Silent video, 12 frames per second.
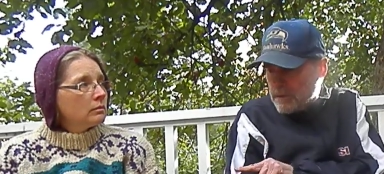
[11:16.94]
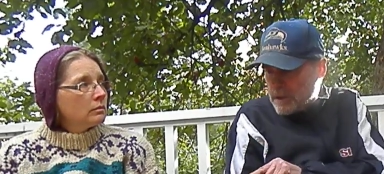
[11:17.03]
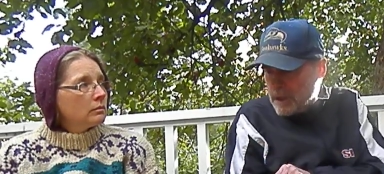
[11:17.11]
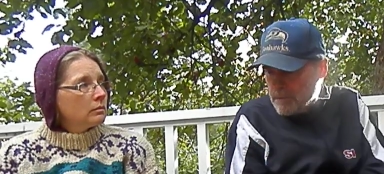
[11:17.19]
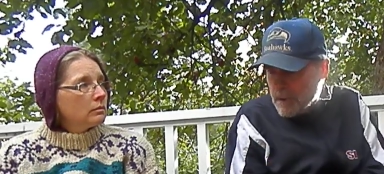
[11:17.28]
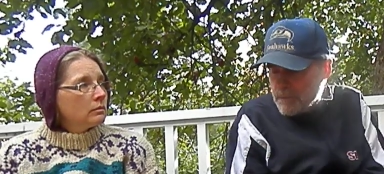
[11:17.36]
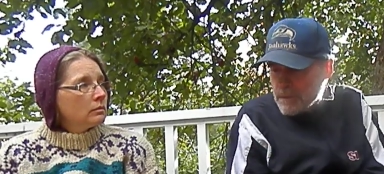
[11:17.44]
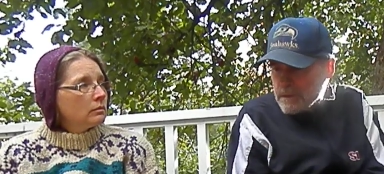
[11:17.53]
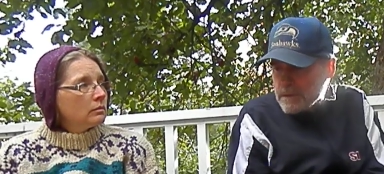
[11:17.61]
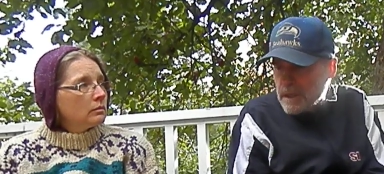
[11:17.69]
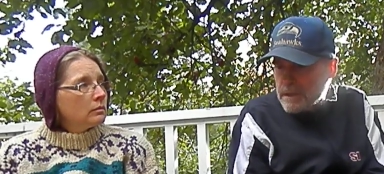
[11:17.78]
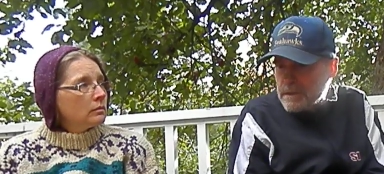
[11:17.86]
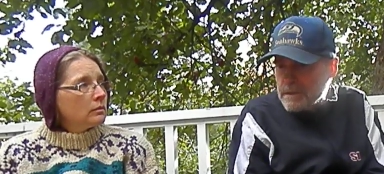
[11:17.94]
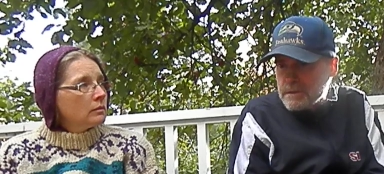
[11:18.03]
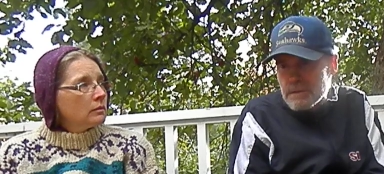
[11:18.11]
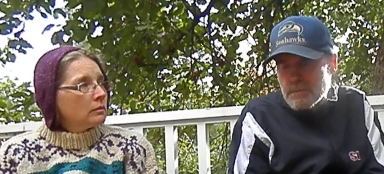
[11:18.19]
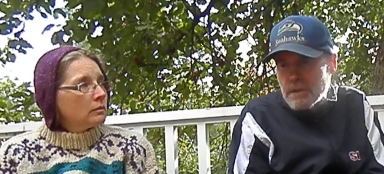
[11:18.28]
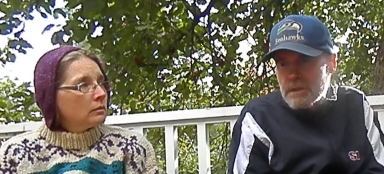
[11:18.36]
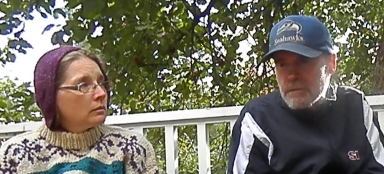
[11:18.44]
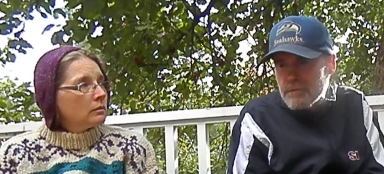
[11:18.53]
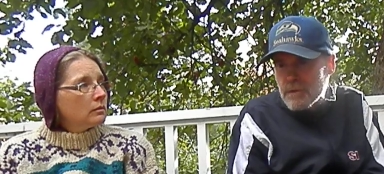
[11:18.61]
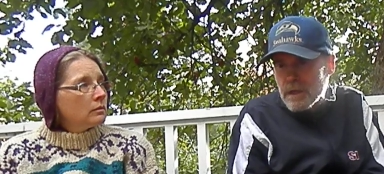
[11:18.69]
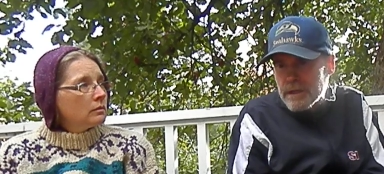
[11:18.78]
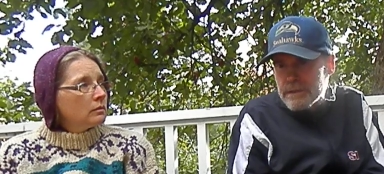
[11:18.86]
Speaker 1: who came up with this idea. It's a
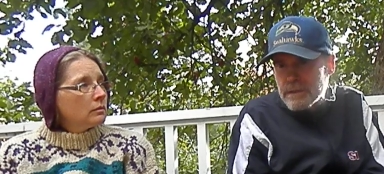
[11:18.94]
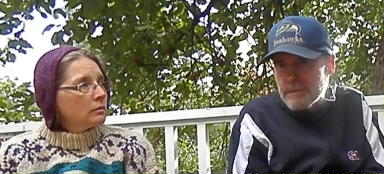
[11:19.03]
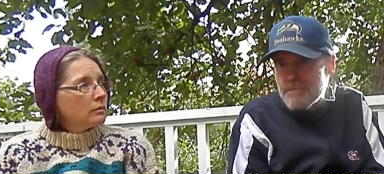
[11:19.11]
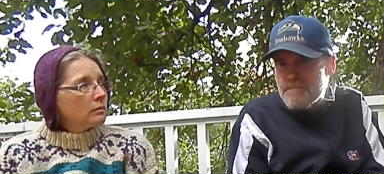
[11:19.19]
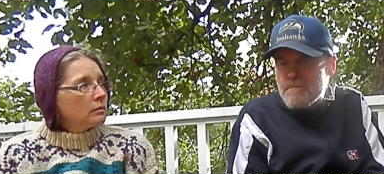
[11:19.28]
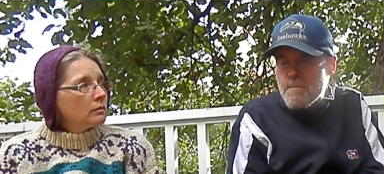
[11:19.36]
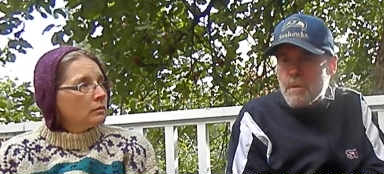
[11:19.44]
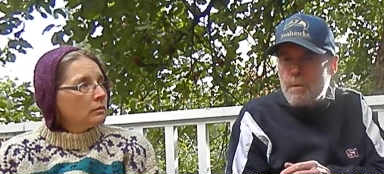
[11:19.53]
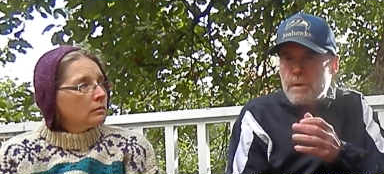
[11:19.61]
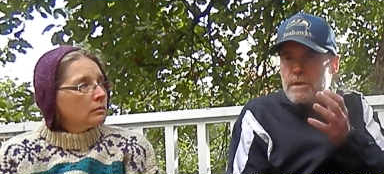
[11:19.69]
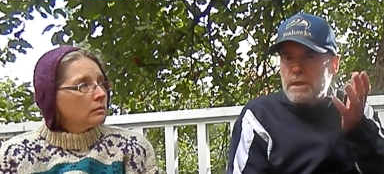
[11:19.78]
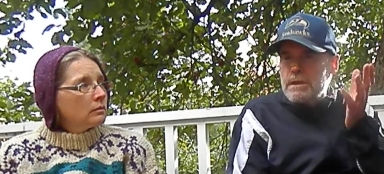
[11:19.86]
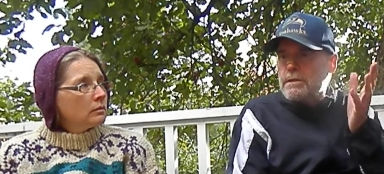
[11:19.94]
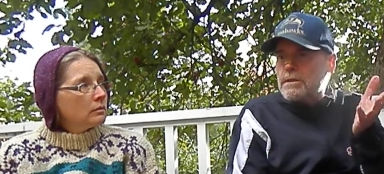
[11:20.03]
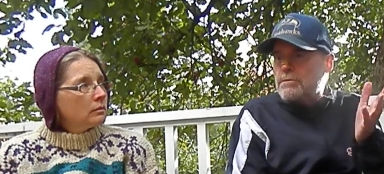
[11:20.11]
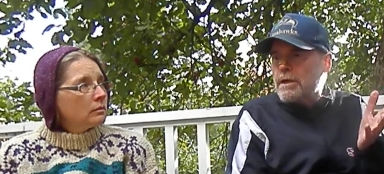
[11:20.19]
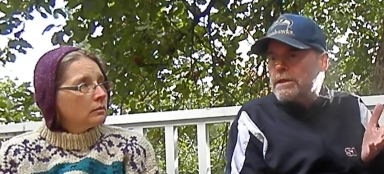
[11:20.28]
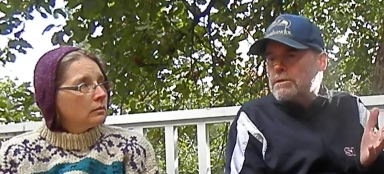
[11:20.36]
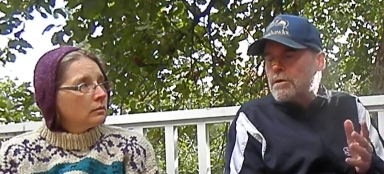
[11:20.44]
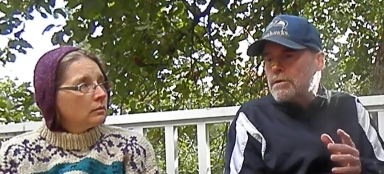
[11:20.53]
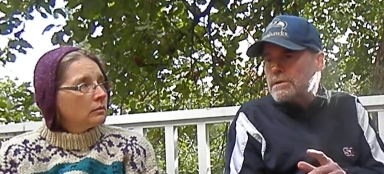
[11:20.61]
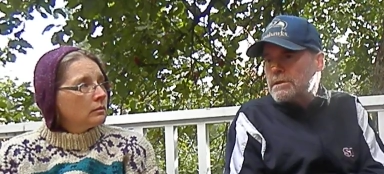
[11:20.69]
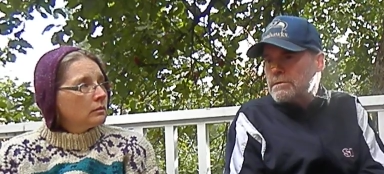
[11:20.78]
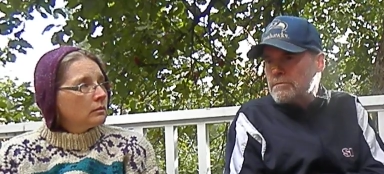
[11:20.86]
wonderful idea. We're getting the great
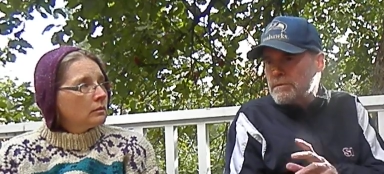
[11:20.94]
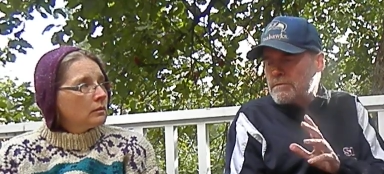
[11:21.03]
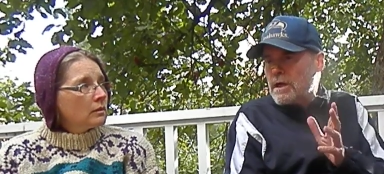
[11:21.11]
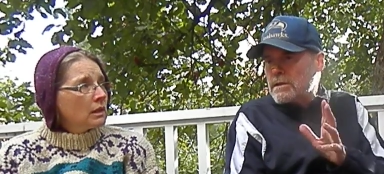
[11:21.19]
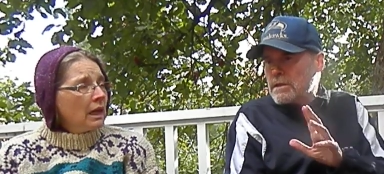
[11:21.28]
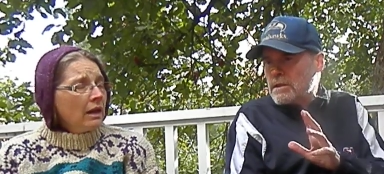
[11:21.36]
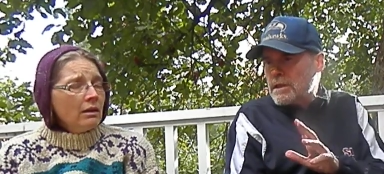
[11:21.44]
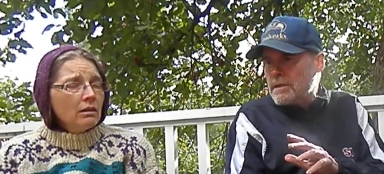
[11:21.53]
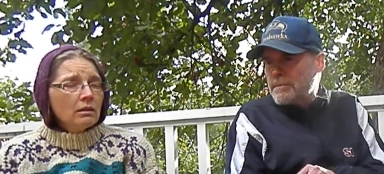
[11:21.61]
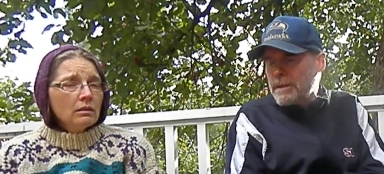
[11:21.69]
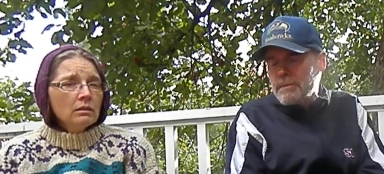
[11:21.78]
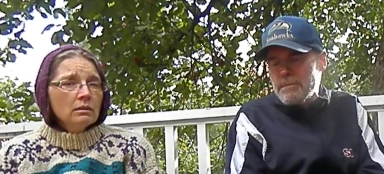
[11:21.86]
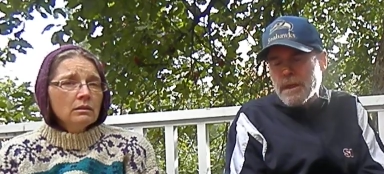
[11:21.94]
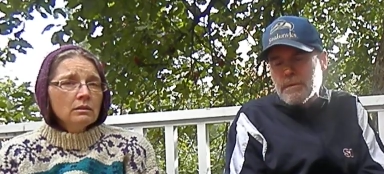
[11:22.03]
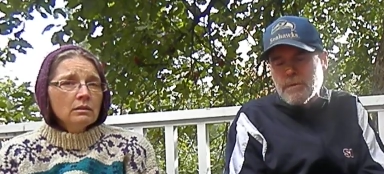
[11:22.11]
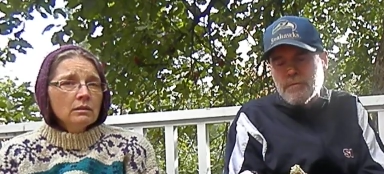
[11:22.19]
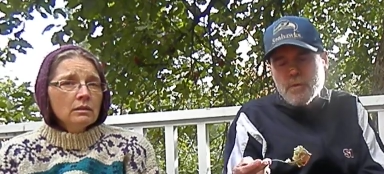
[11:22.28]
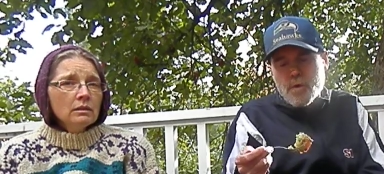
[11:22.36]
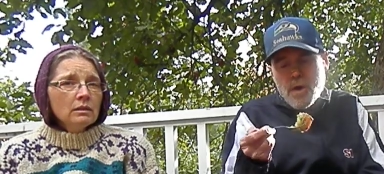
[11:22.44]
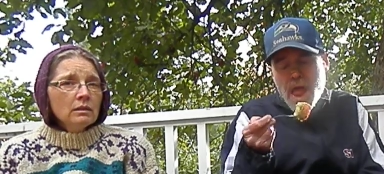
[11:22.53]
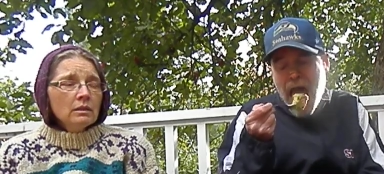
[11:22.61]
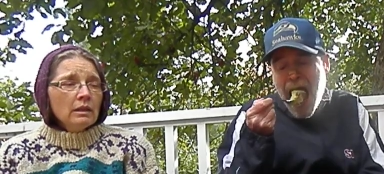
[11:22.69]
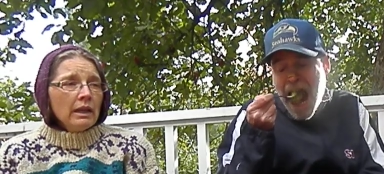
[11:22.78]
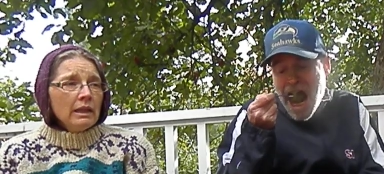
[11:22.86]
courses, and we talked yeah. a little bit about it before.
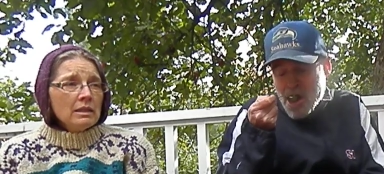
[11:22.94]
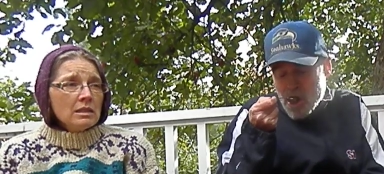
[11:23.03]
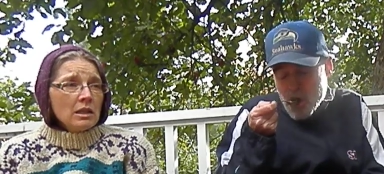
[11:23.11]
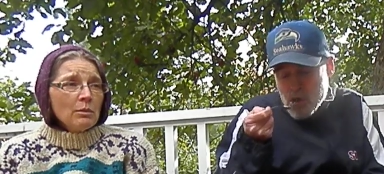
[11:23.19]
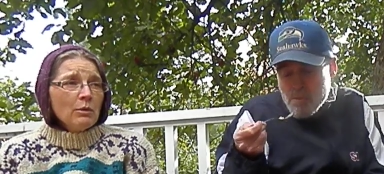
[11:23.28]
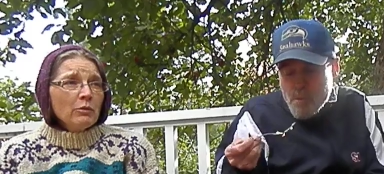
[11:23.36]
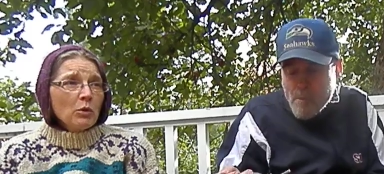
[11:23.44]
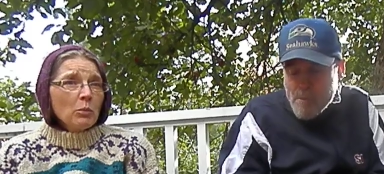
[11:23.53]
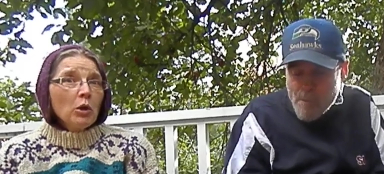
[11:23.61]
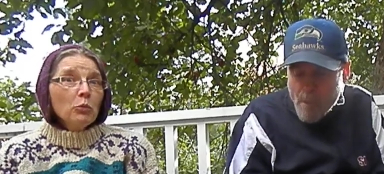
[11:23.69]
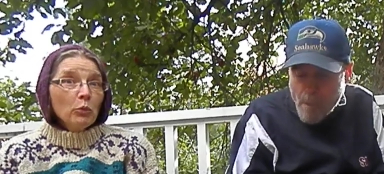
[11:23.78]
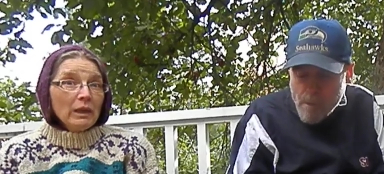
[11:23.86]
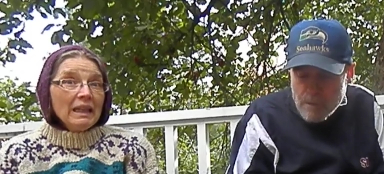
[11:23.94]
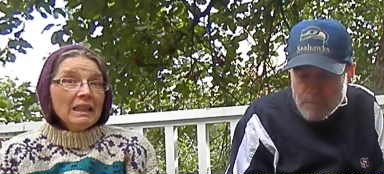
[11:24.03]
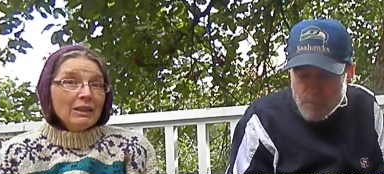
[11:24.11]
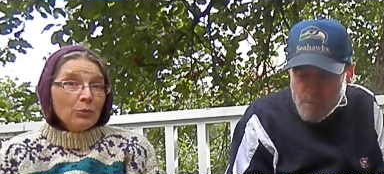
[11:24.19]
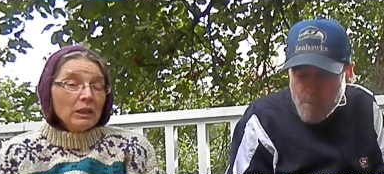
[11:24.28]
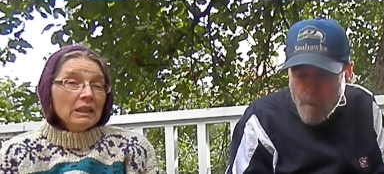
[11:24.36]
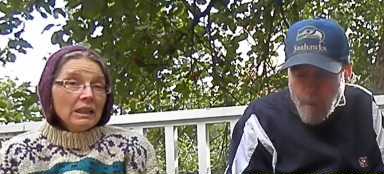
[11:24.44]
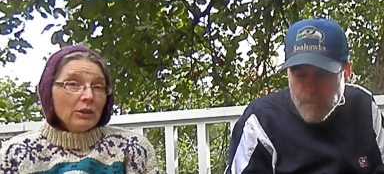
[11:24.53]
Speaker 2: And some of them are really, really